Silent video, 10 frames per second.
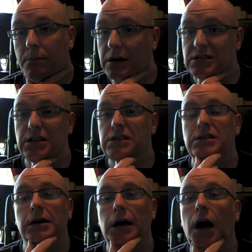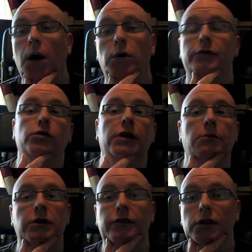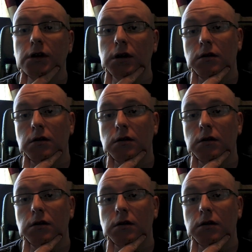basically saying I want a full damn refund.